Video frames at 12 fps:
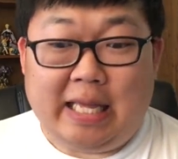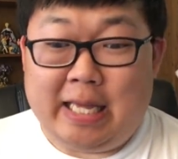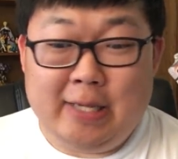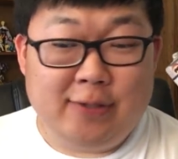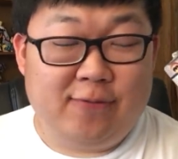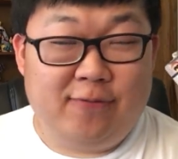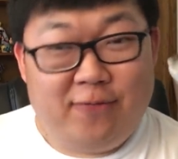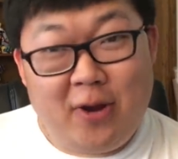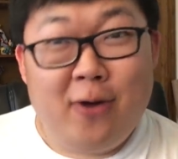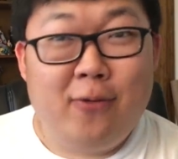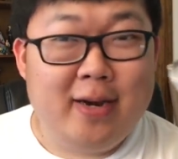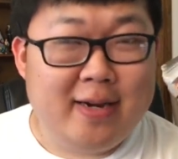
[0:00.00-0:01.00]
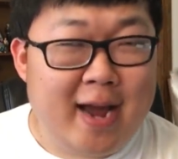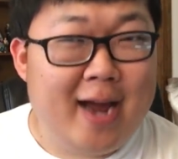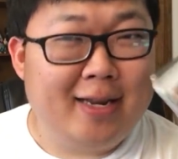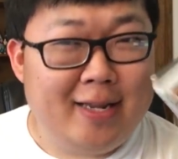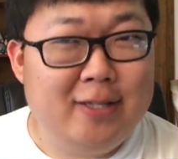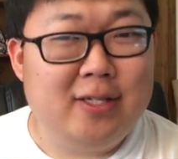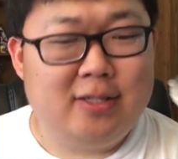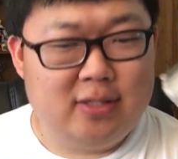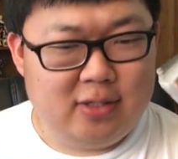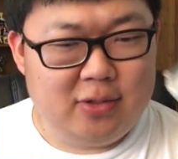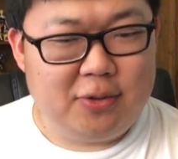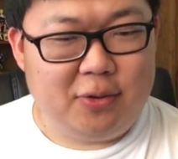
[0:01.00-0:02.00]
is very not easy to
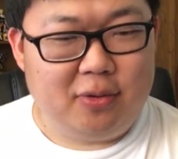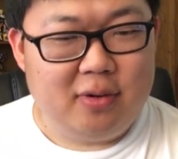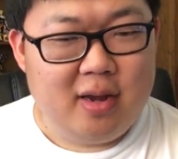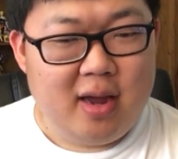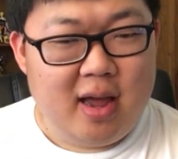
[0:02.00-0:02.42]
do.